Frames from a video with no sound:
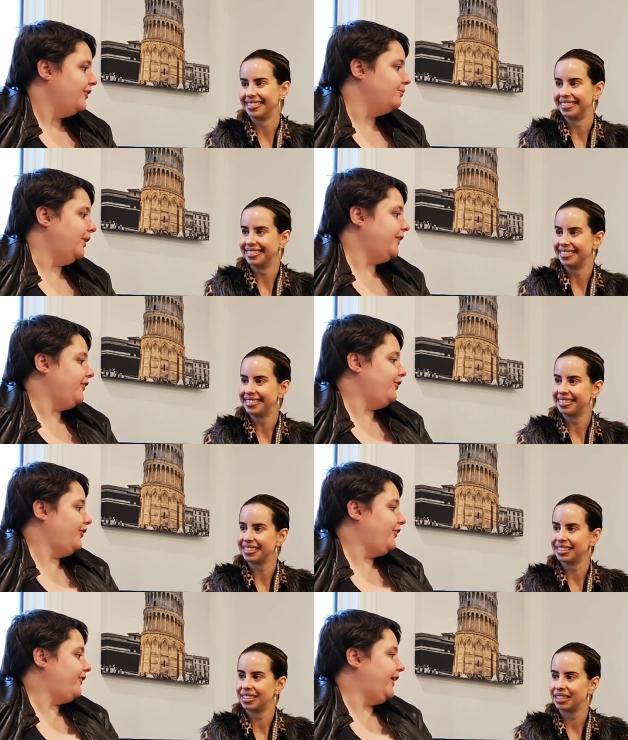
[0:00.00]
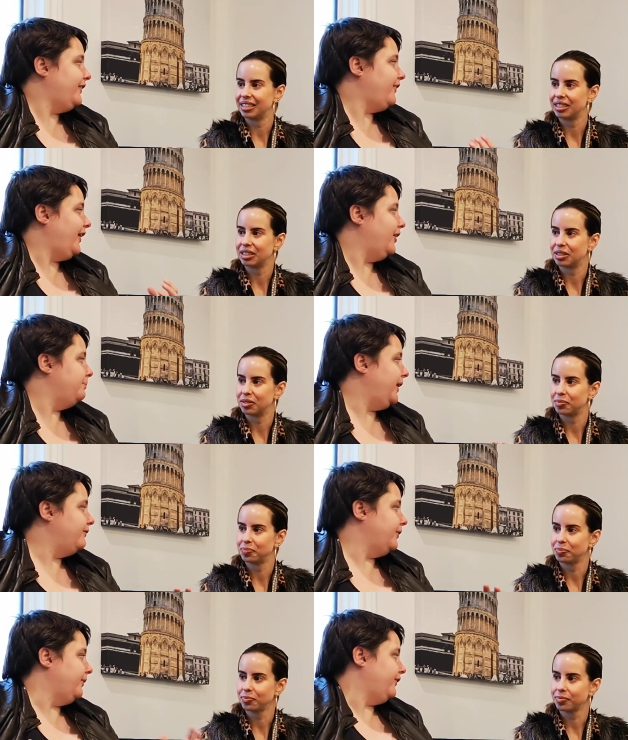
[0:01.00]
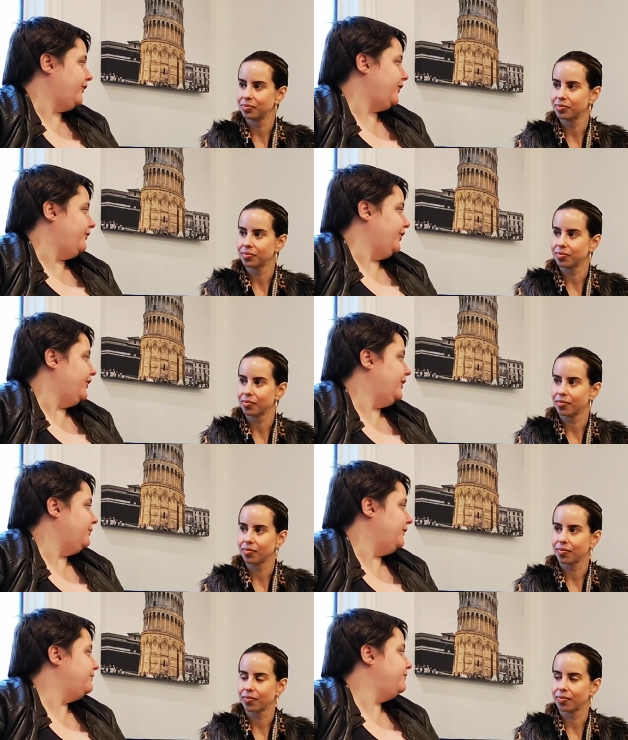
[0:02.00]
Speaker 1: Why did you decide to help out the Windsor community with